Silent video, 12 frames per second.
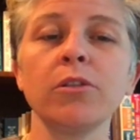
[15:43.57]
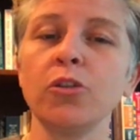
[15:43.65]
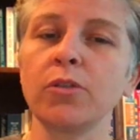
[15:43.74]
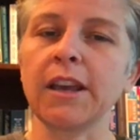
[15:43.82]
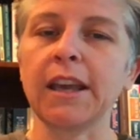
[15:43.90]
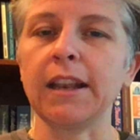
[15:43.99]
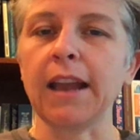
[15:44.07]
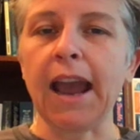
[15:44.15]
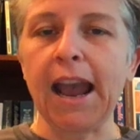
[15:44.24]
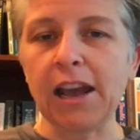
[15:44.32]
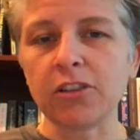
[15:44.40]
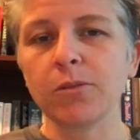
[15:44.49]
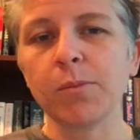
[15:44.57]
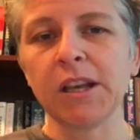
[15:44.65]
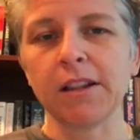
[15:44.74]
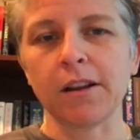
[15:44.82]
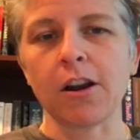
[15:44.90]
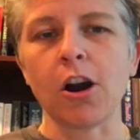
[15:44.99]
You can ask me
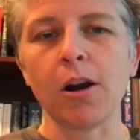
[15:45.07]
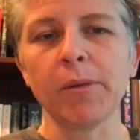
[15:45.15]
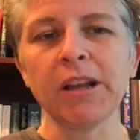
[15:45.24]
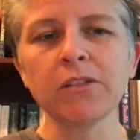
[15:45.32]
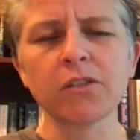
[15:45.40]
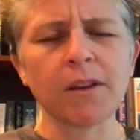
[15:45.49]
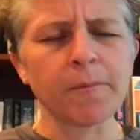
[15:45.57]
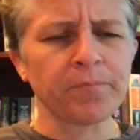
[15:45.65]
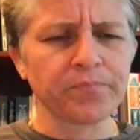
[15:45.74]
in the comments